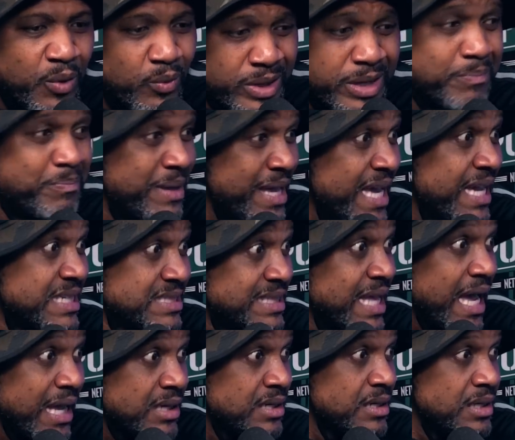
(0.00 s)
When a big is
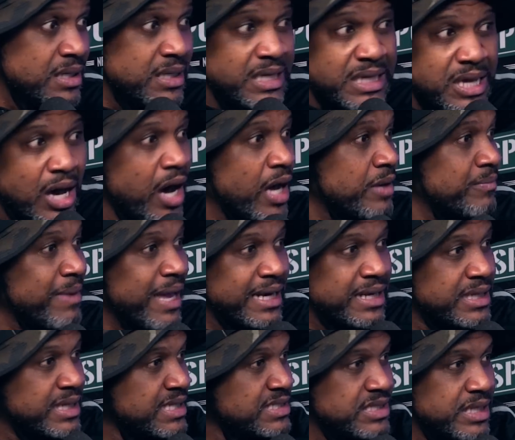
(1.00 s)
that good, he
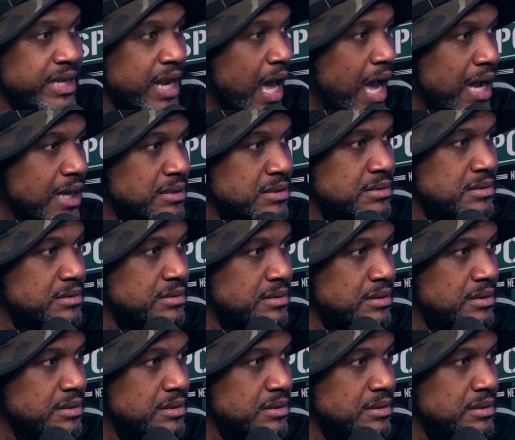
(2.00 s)
automatically gets the nod.